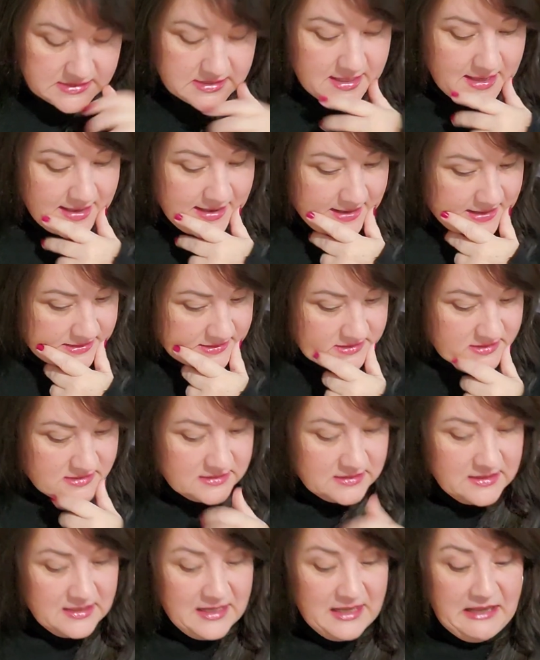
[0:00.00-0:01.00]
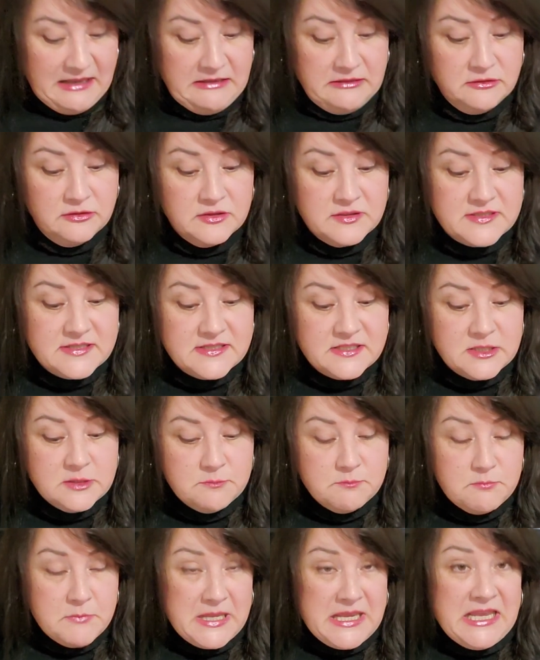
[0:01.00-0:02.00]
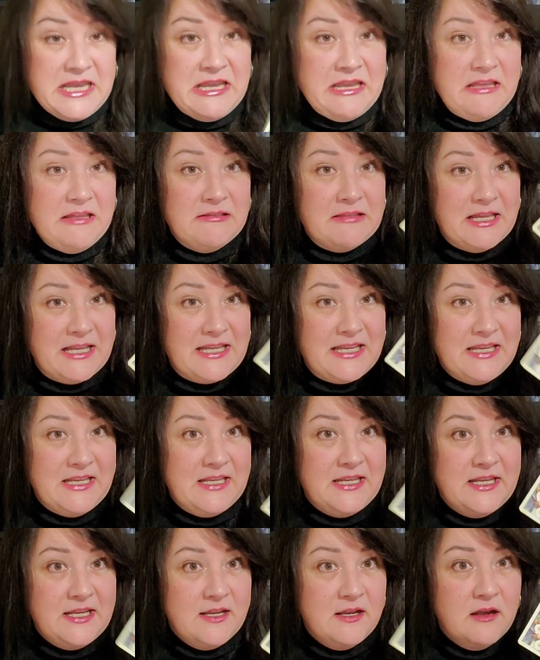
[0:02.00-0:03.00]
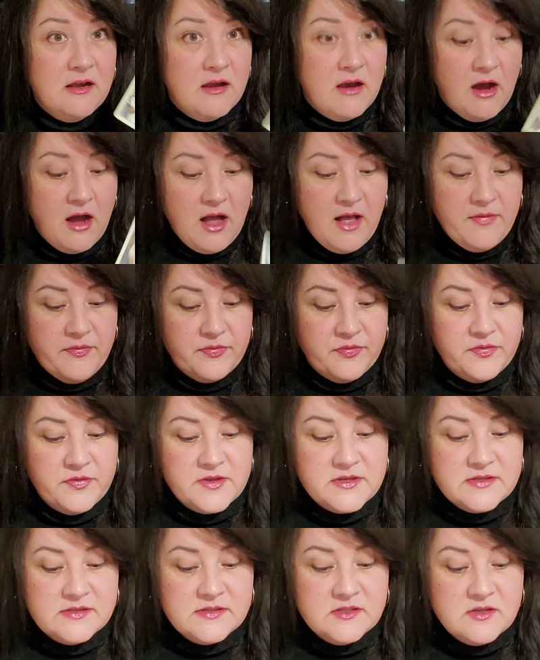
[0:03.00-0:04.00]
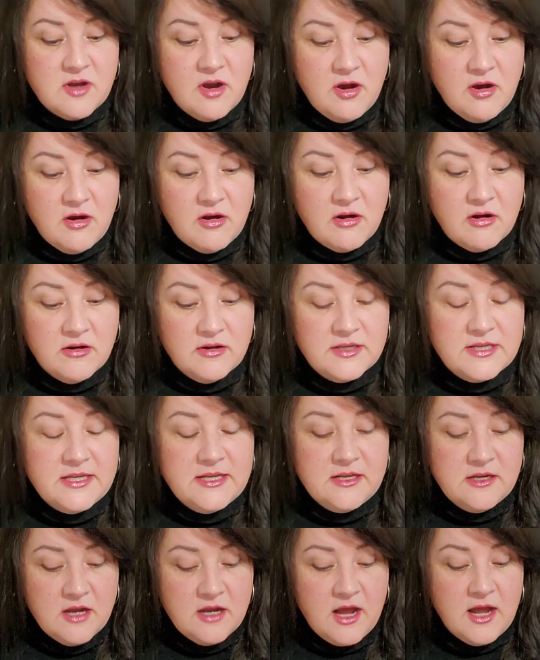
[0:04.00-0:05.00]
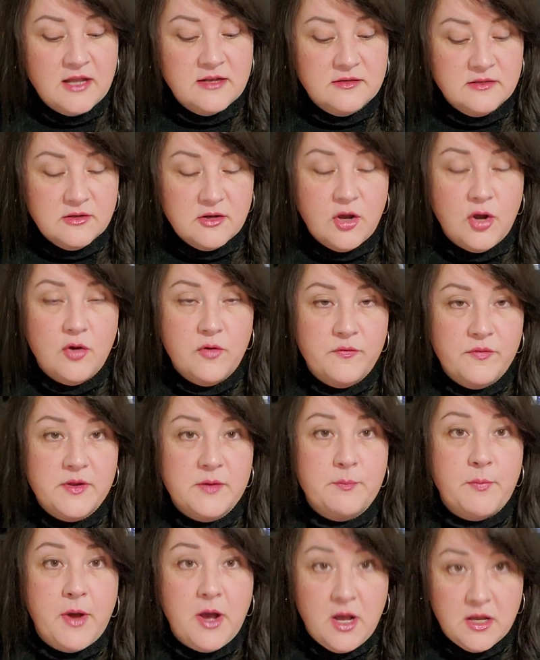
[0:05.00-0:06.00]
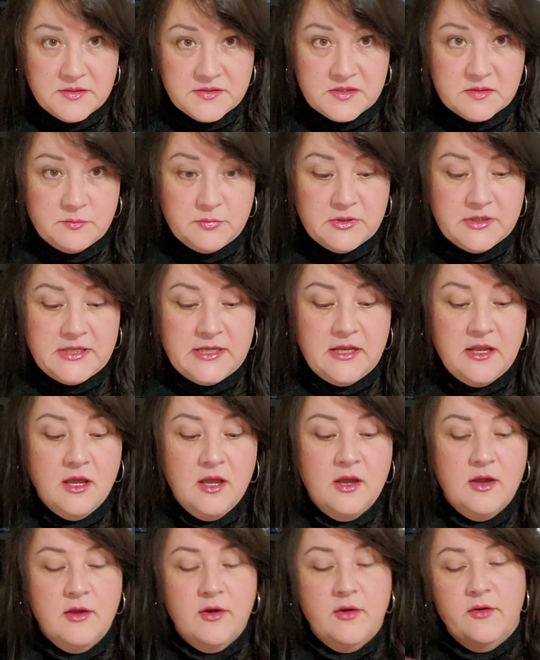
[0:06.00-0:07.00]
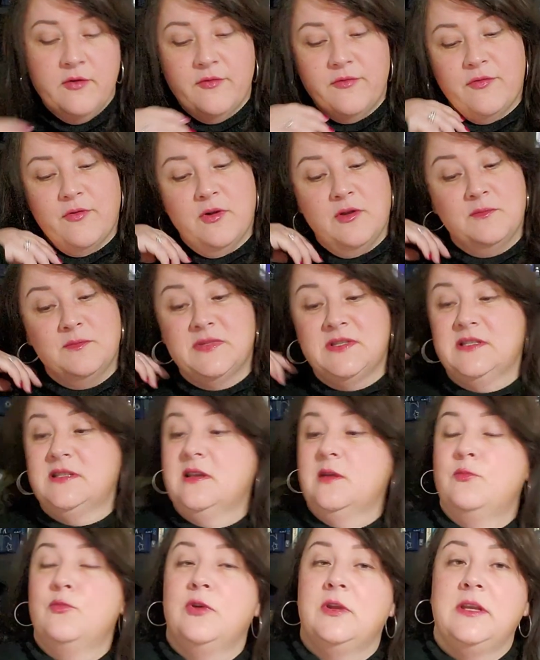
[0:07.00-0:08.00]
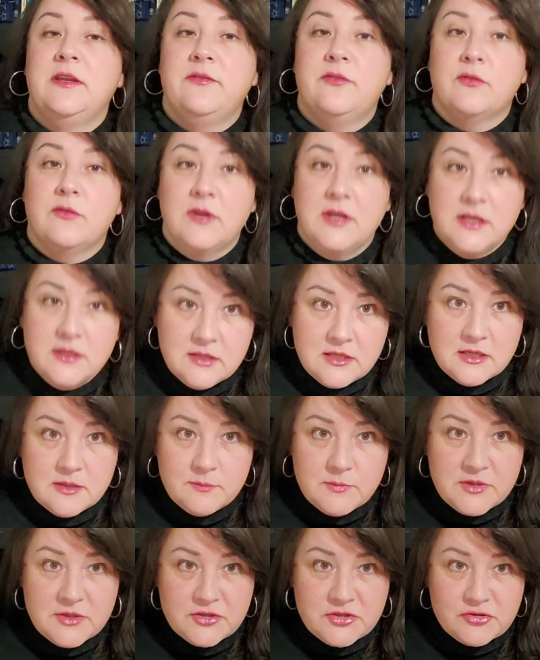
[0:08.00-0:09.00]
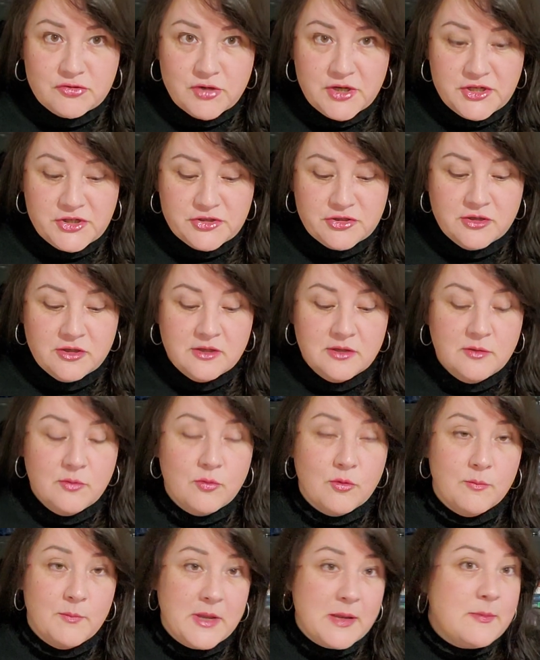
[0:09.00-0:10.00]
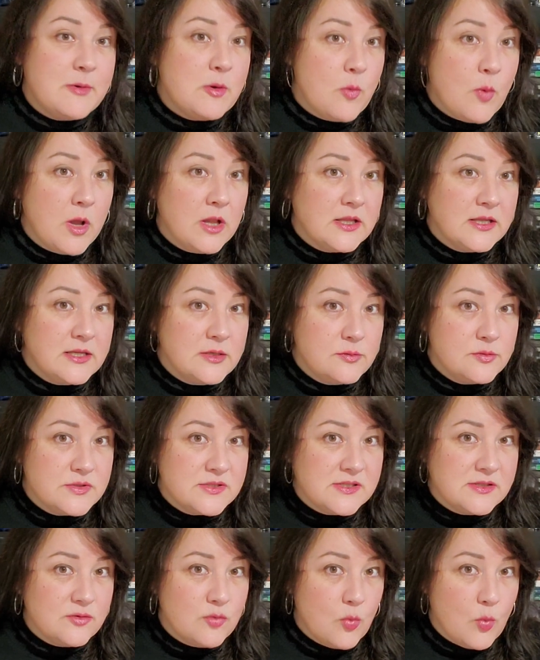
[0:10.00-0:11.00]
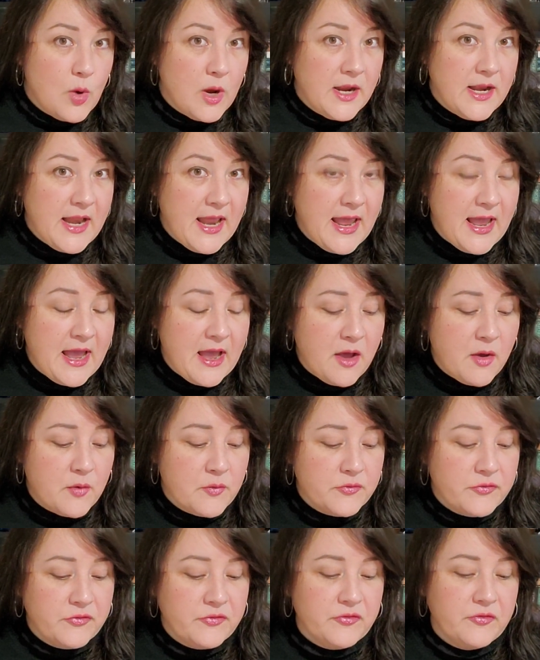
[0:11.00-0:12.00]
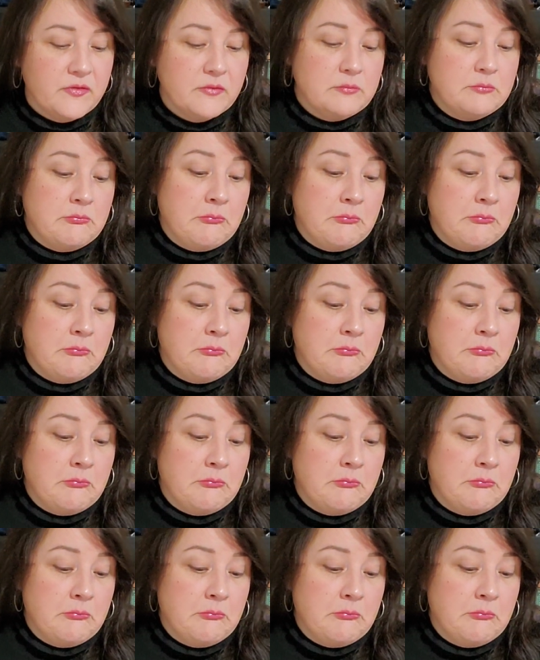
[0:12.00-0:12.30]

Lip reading: that it looks to me like he got COVID possibly from someone either in the administration or maybe while he was in the White House.